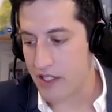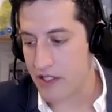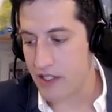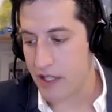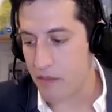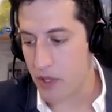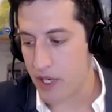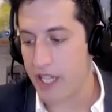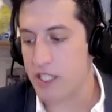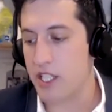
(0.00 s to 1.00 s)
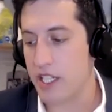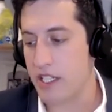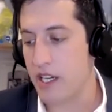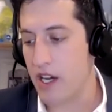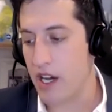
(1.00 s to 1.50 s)
the
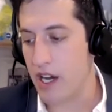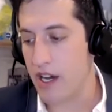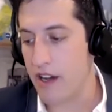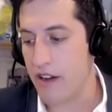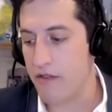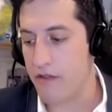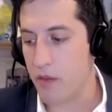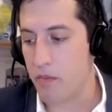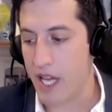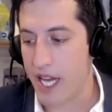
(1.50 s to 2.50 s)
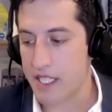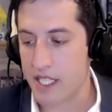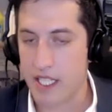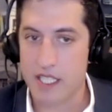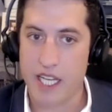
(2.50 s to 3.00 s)
production of the
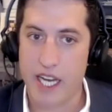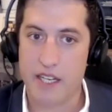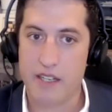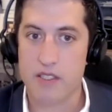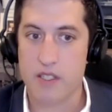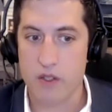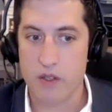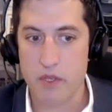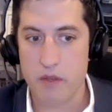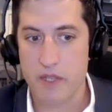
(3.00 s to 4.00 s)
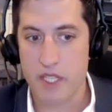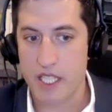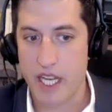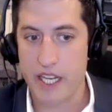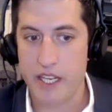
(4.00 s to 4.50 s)
plastic containers, aluminum
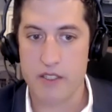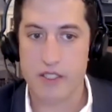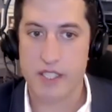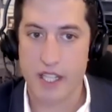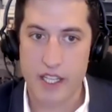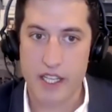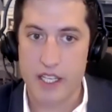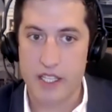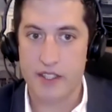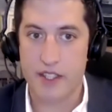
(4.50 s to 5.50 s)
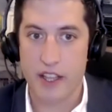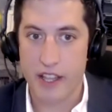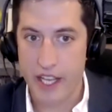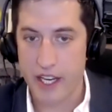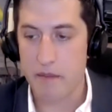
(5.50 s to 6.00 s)
containers, the
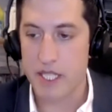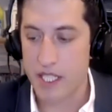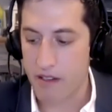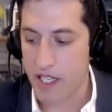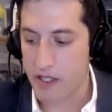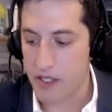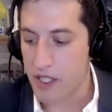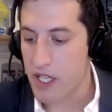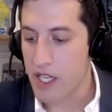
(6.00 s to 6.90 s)
lidding materials,